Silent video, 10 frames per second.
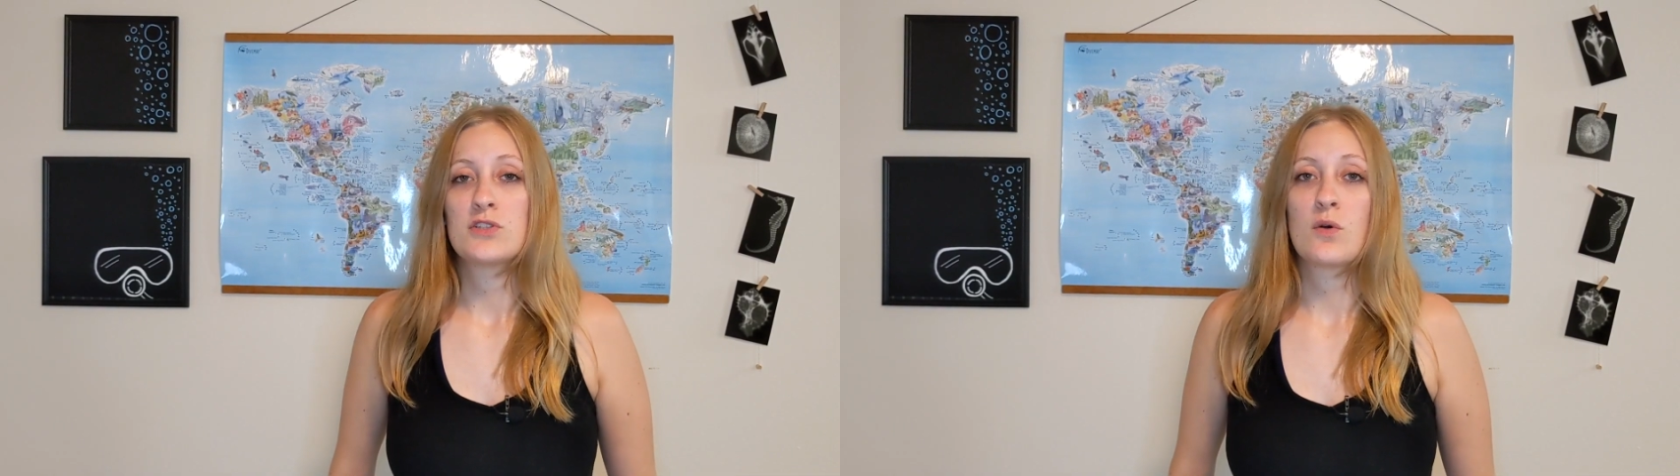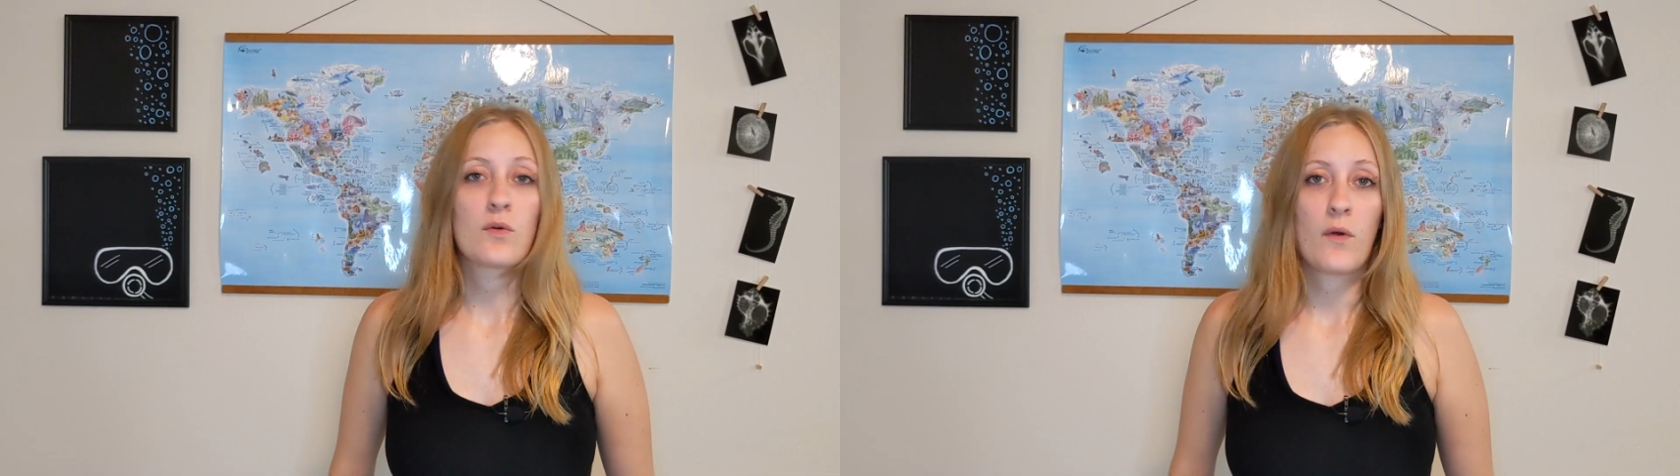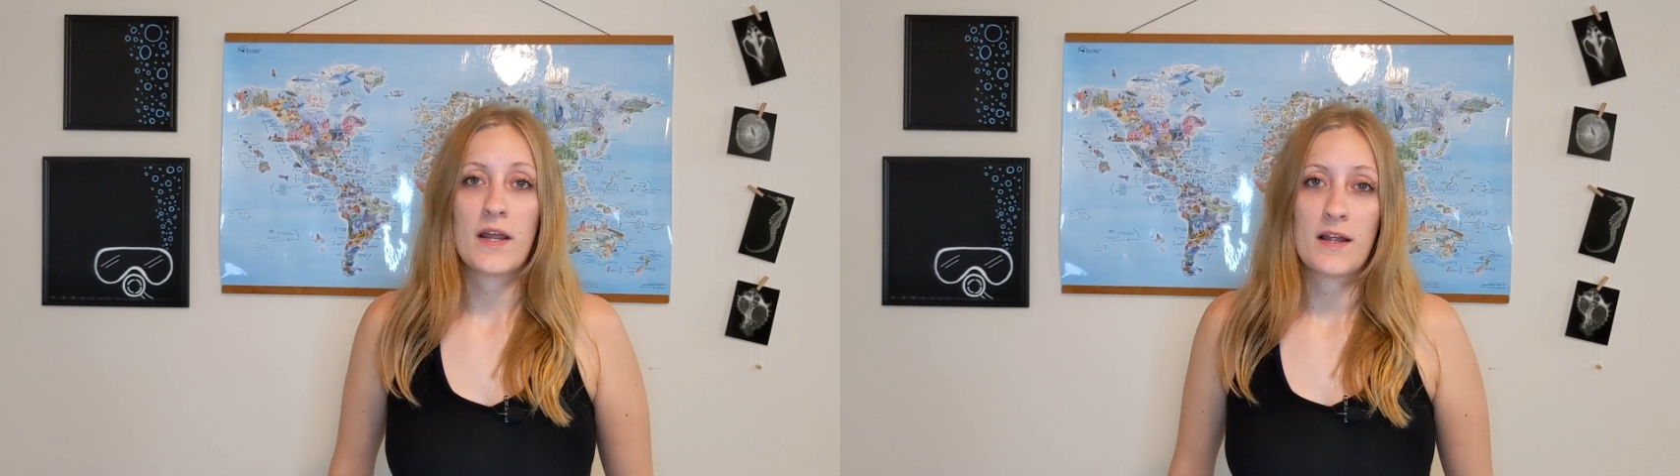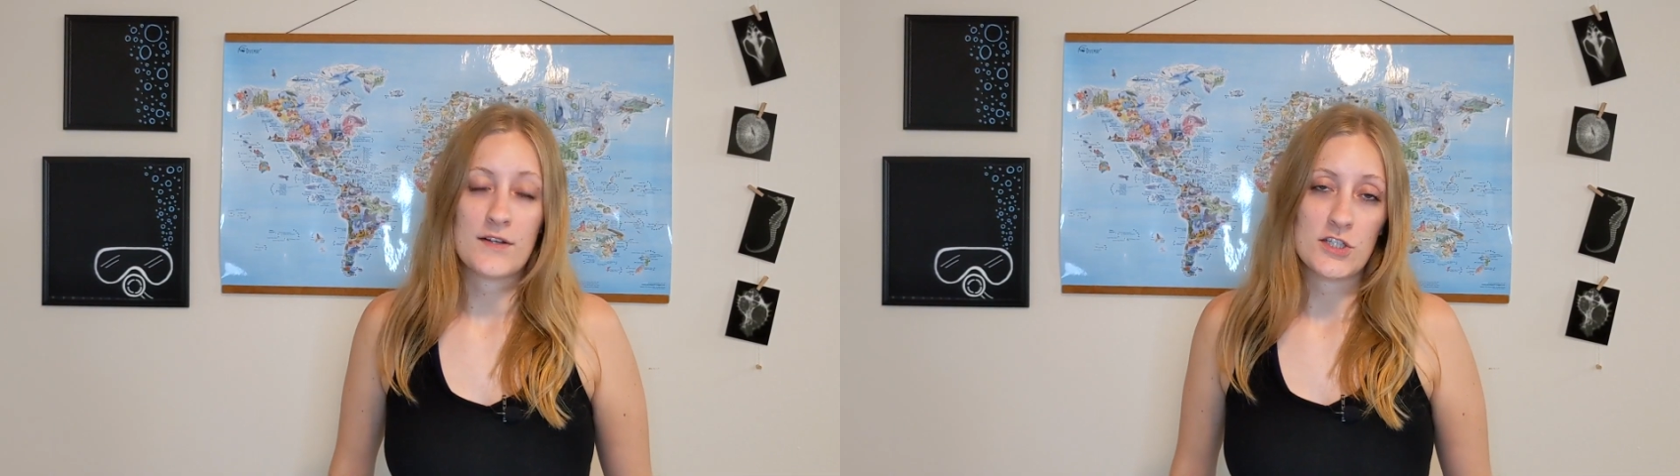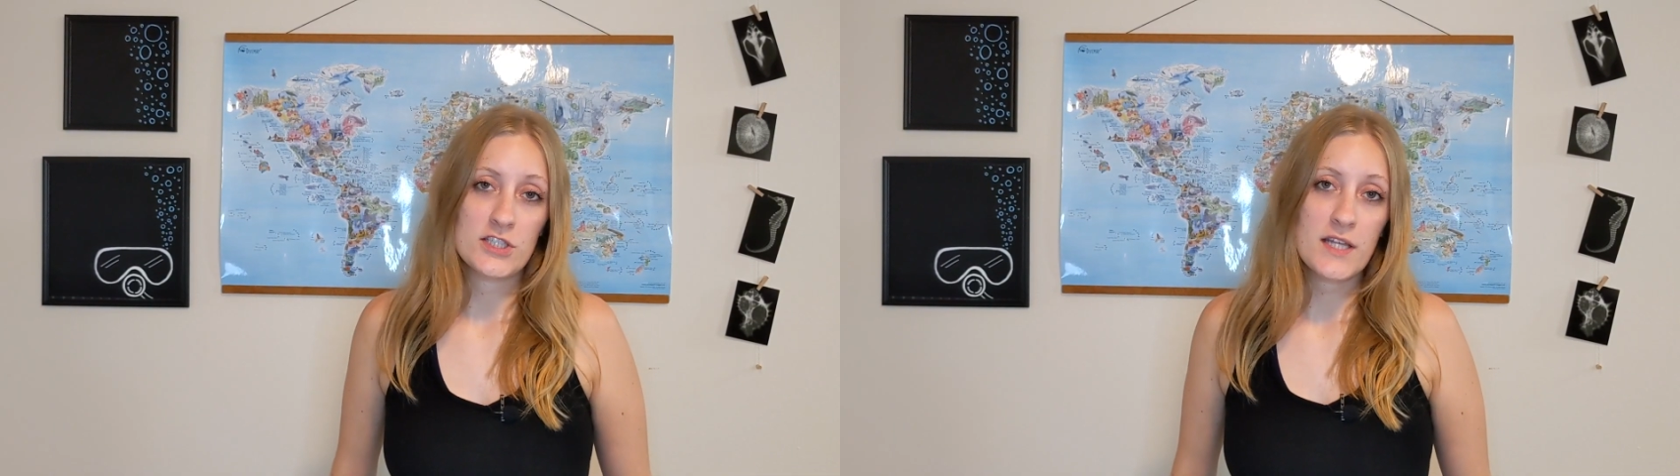don't quite
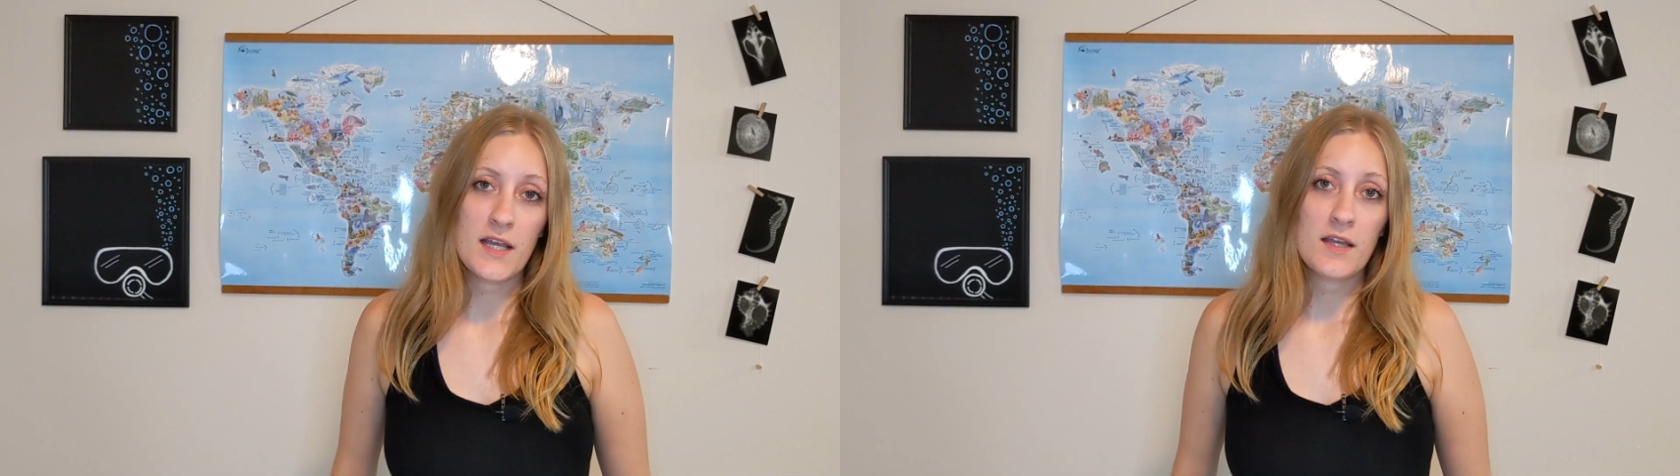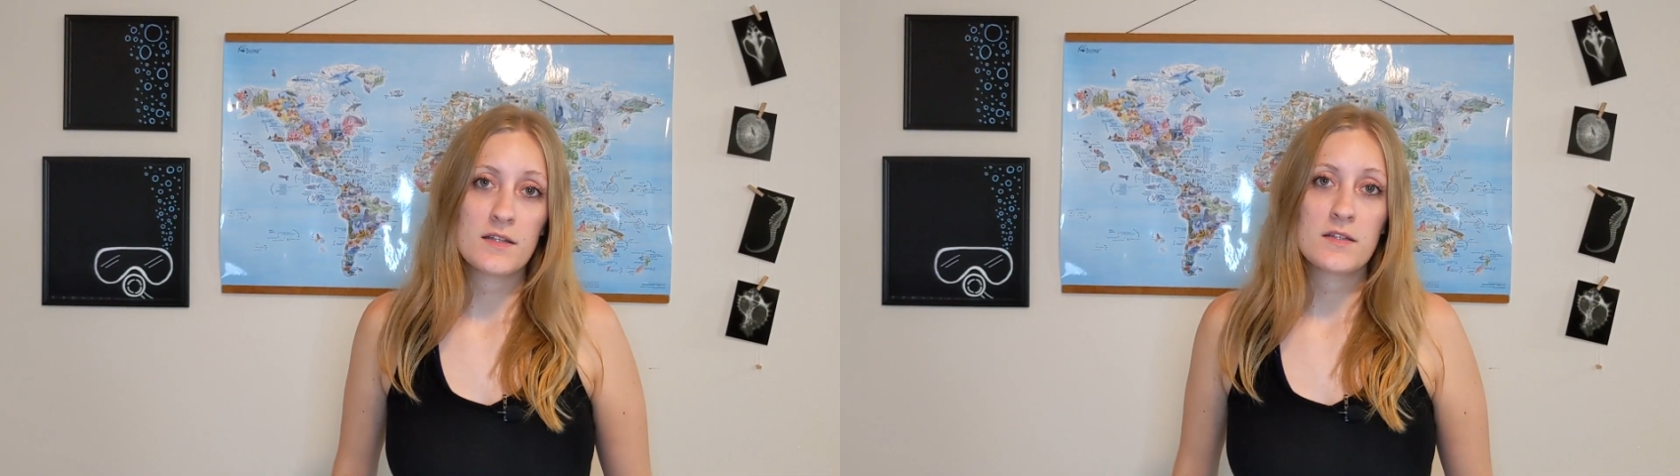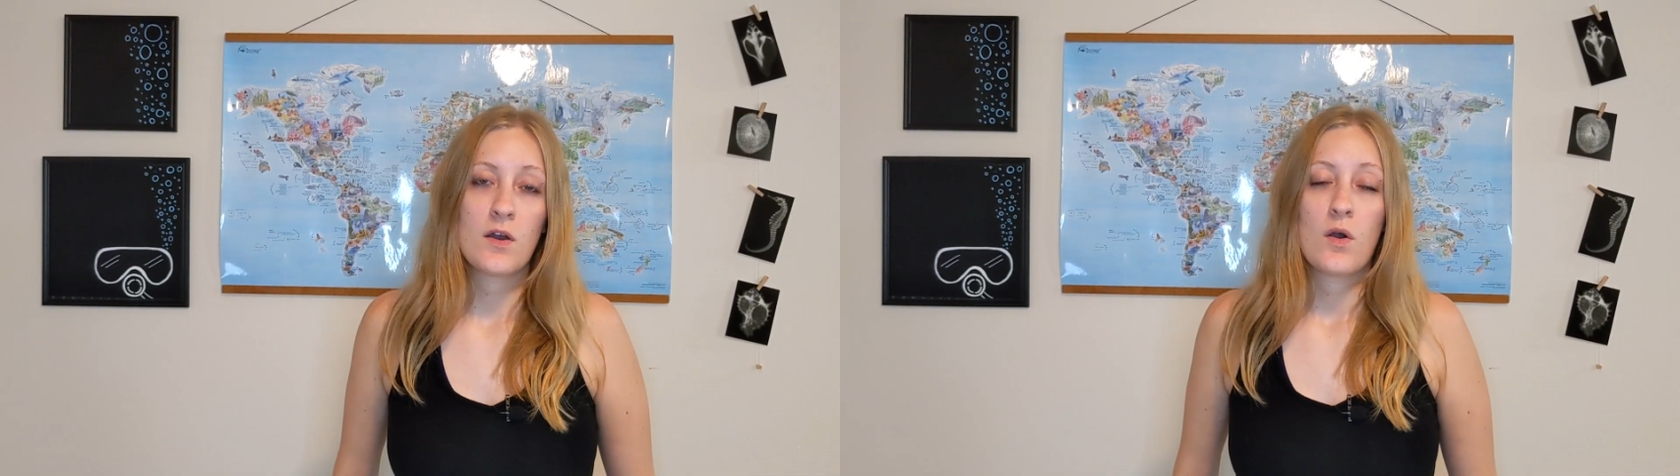understand